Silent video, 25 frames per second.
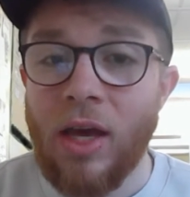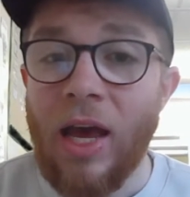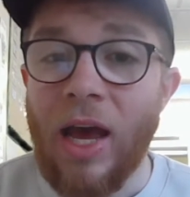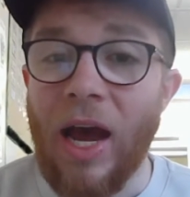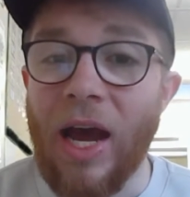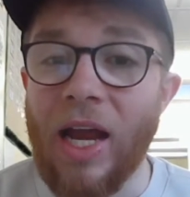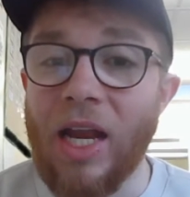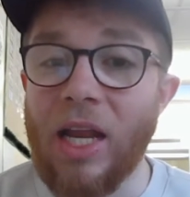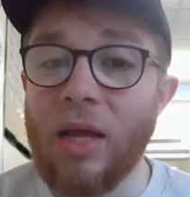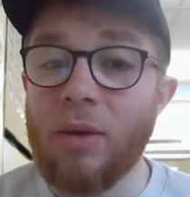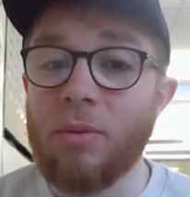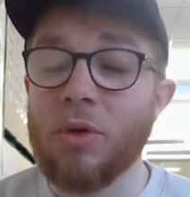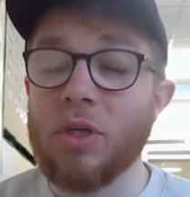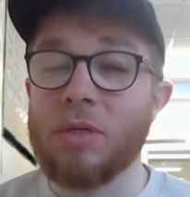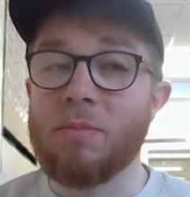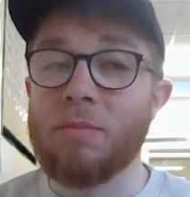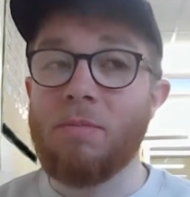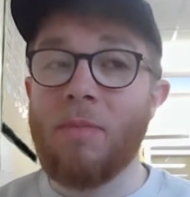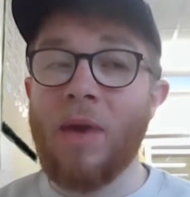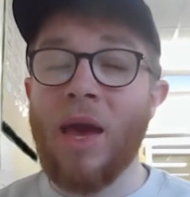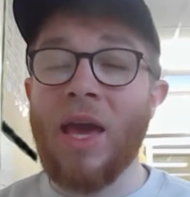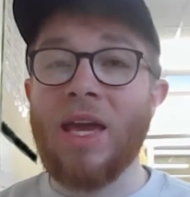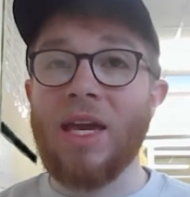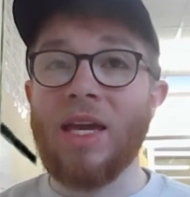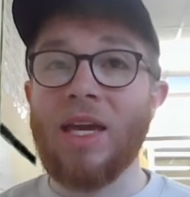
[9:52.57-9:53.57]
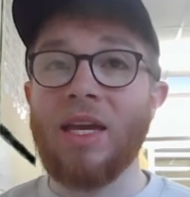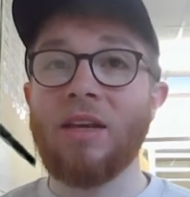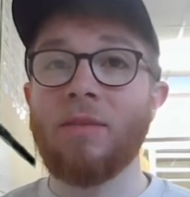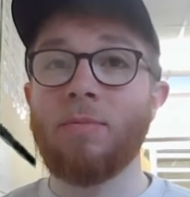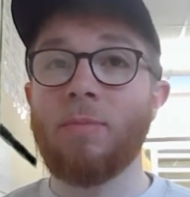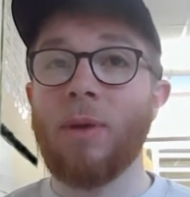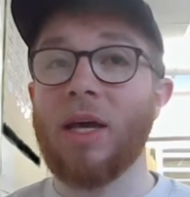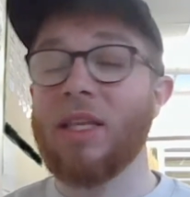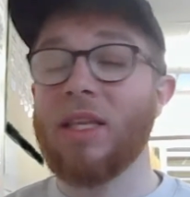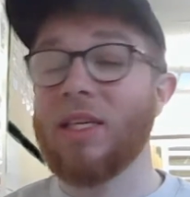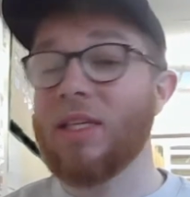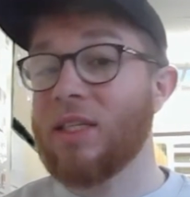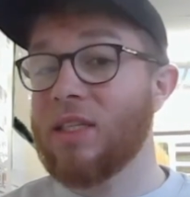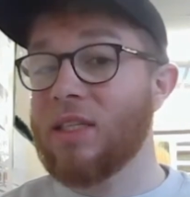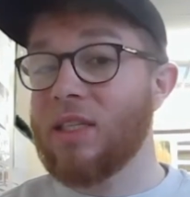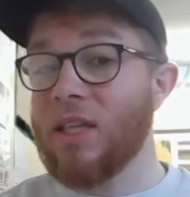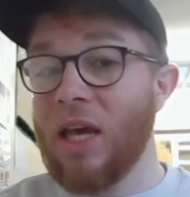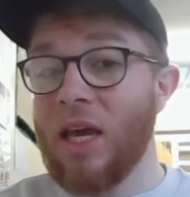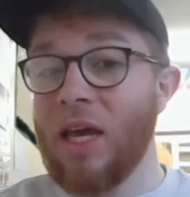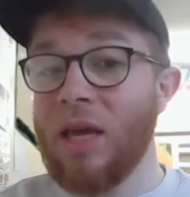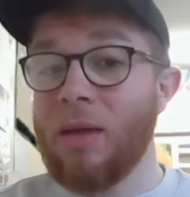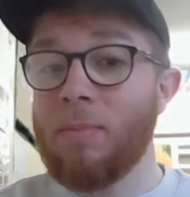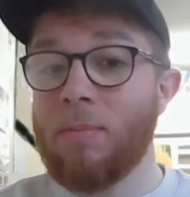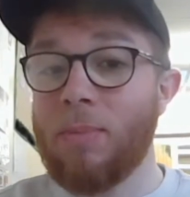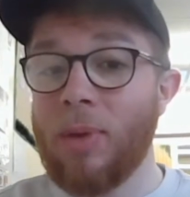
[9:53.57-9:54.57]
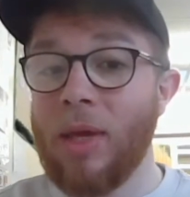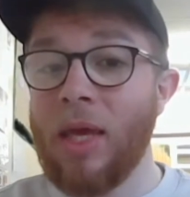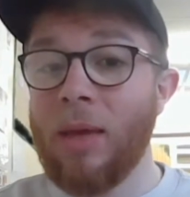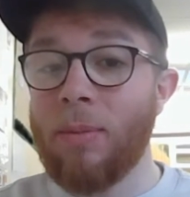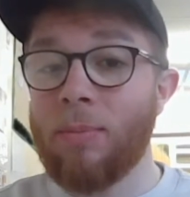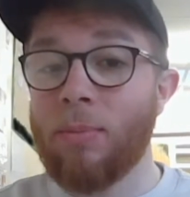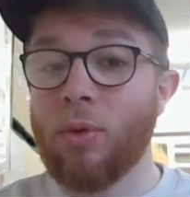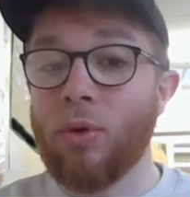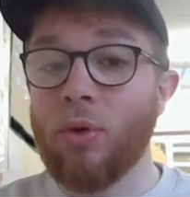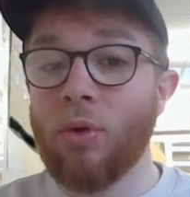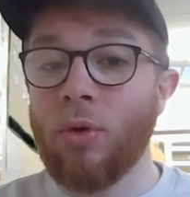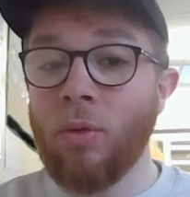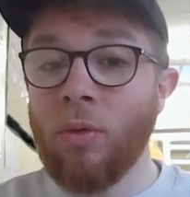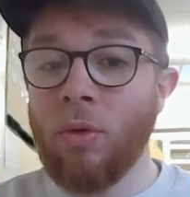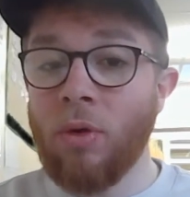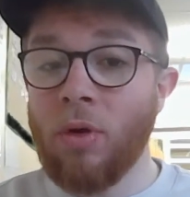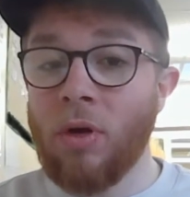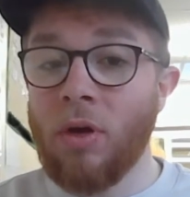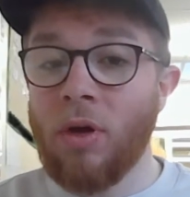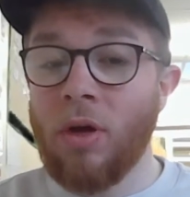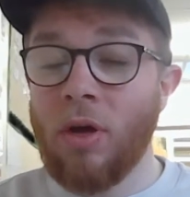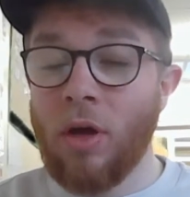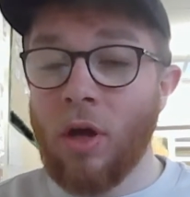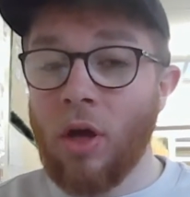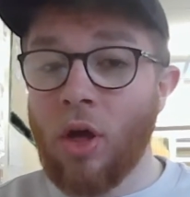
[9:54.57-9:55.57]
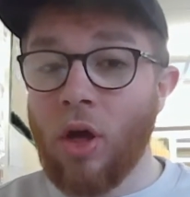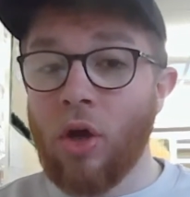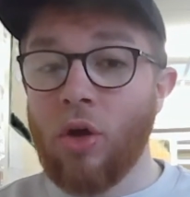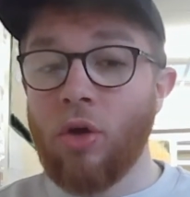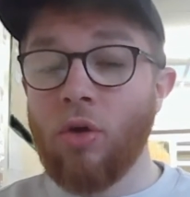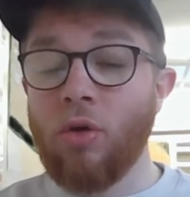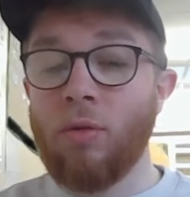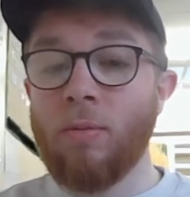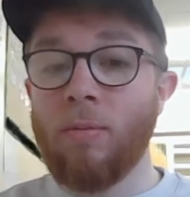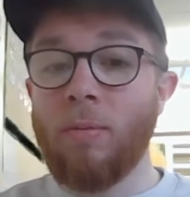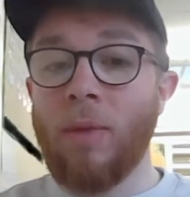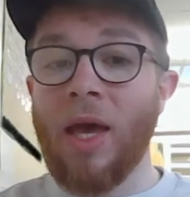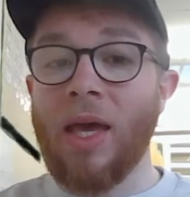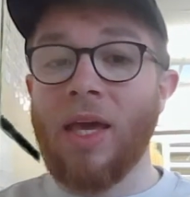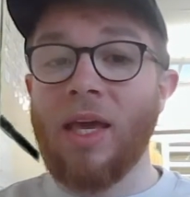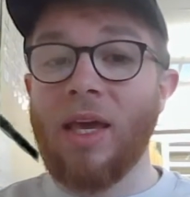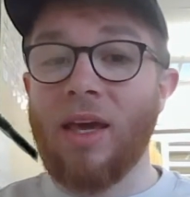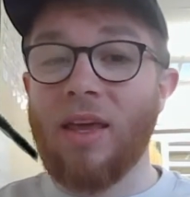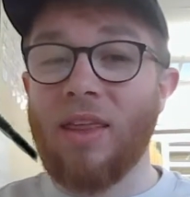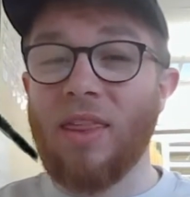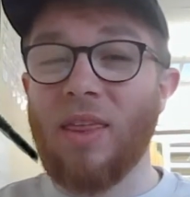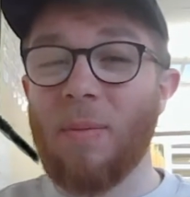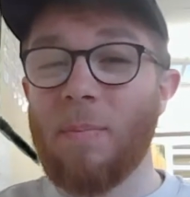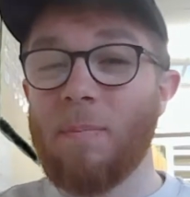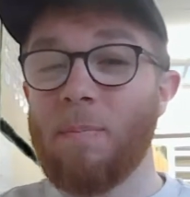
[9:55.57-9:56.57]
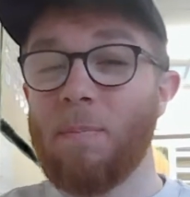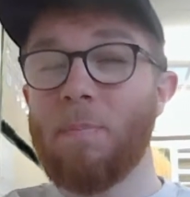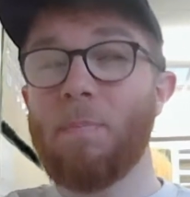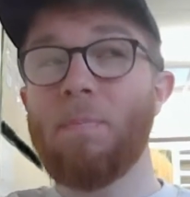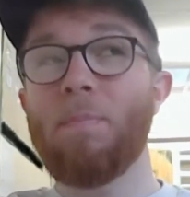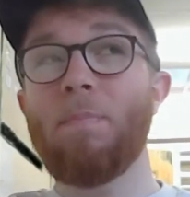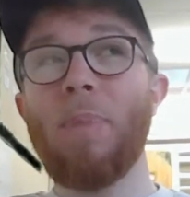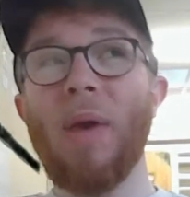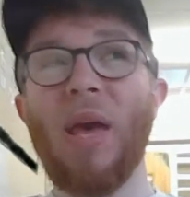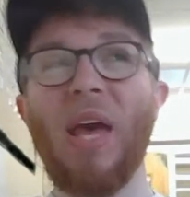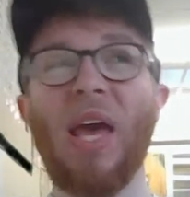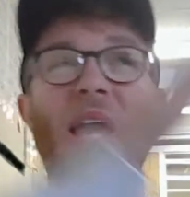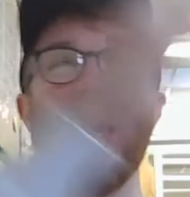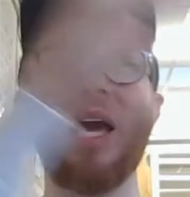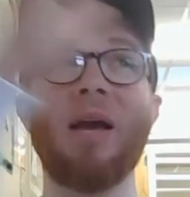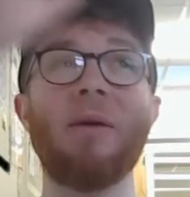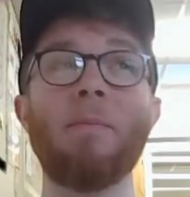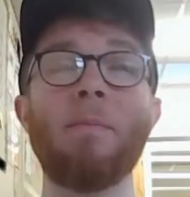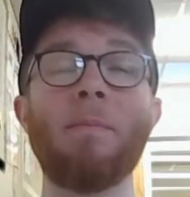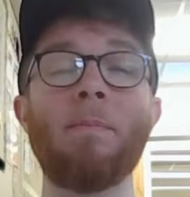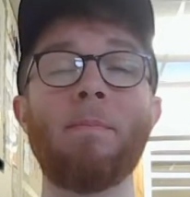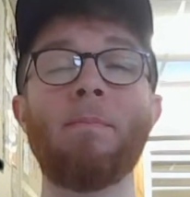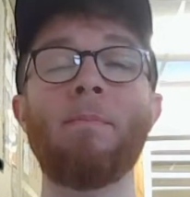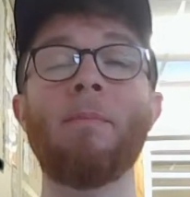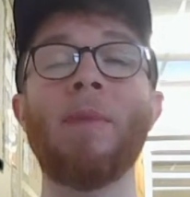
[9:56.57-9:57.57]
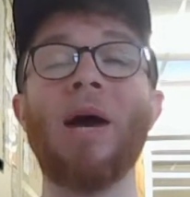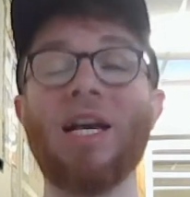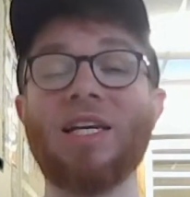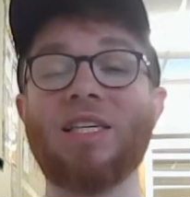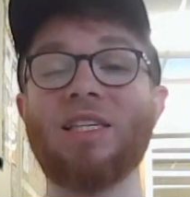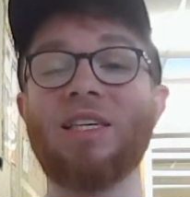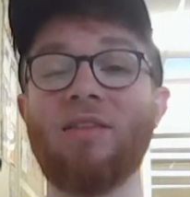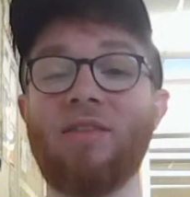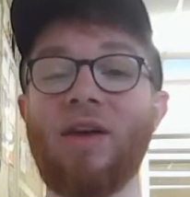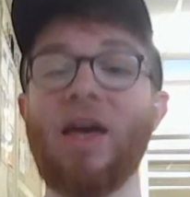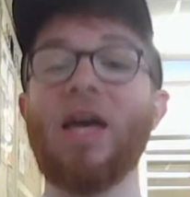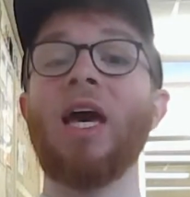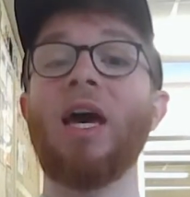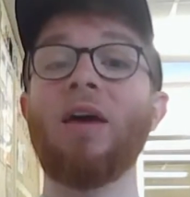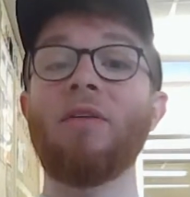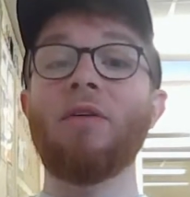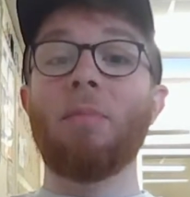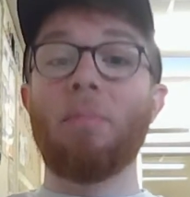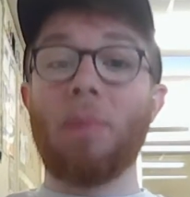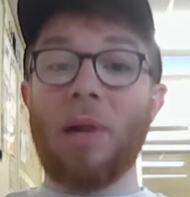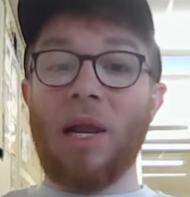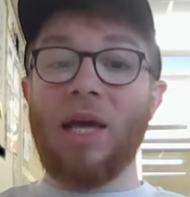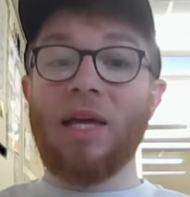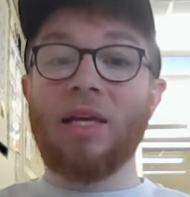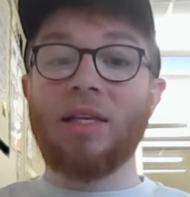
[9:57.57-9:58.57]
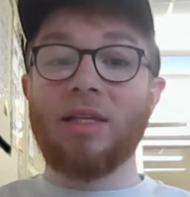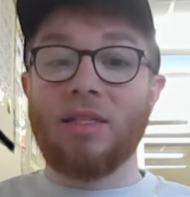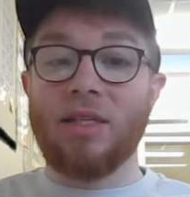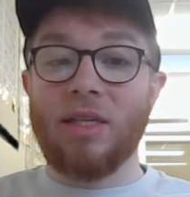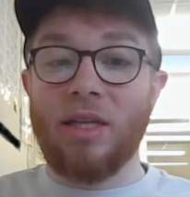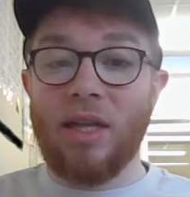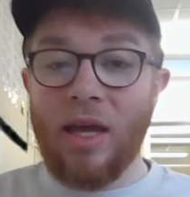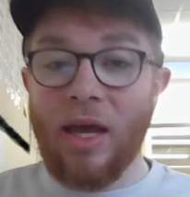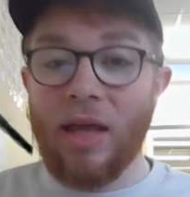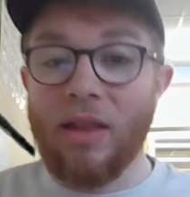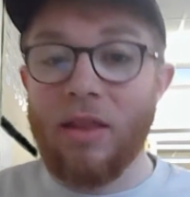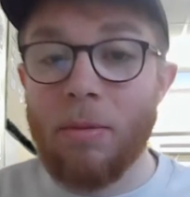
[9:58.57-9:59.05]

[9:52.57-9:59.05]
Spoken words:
and it was made by the same people who make the big, massive aeroplanes today.